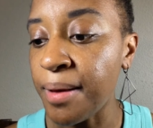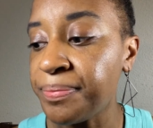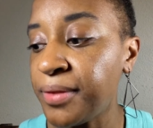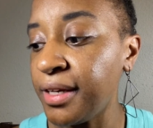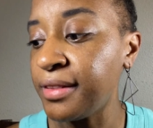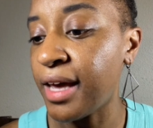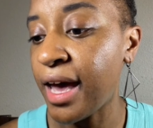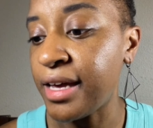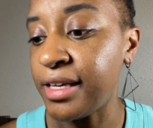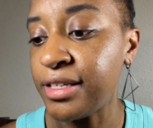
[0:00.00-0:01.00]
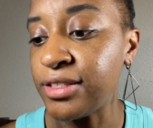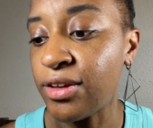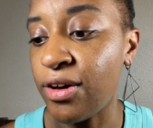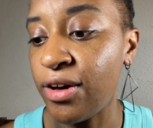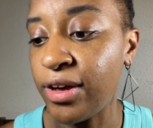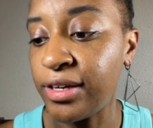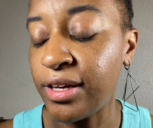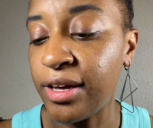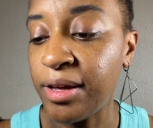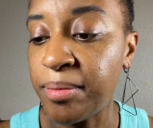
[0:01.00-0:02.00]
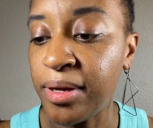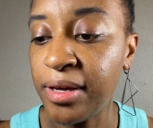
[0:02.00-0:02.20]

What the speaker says: think that it is on